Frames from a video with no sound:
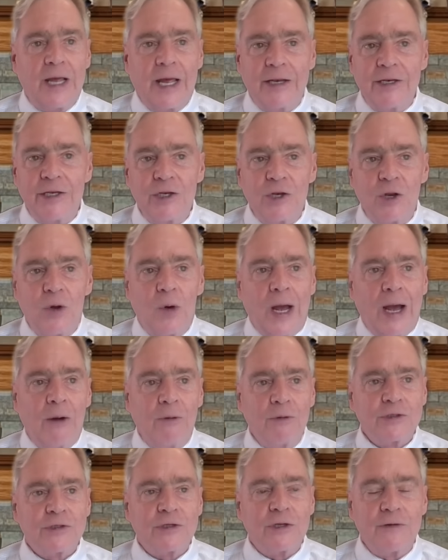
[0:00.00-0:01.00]
I didn't know how
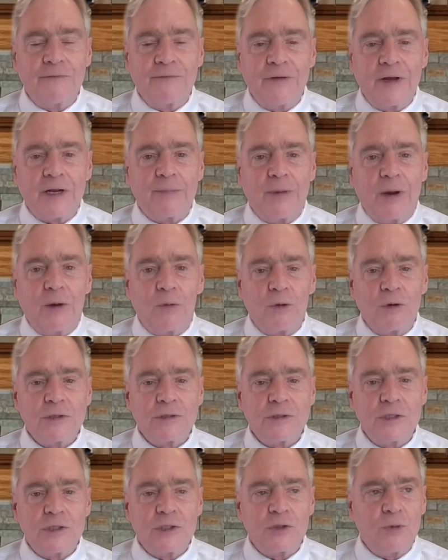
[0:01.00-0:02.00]
it was going to affect my work
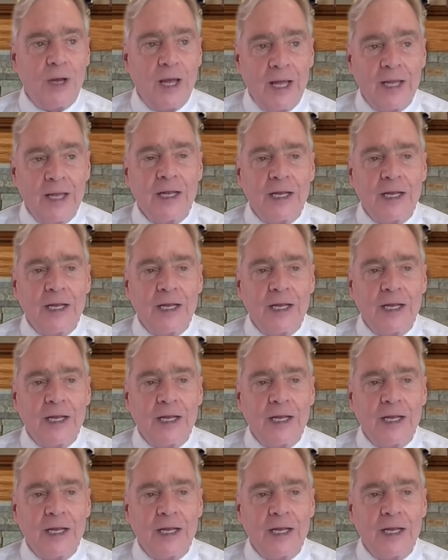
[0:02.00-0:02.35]
situation.